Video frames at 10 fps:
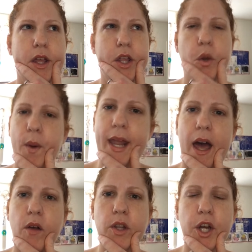you went
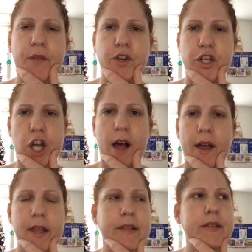out looking for
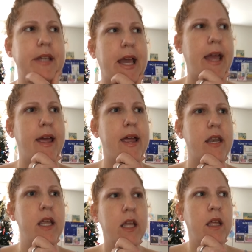Johns,
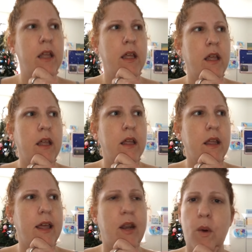and
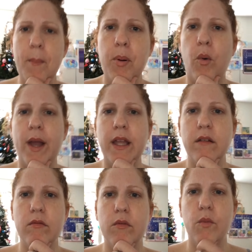at one point,
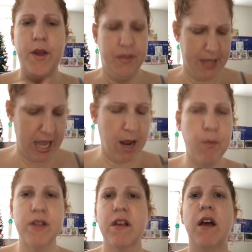with
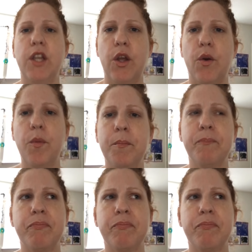cameras on you,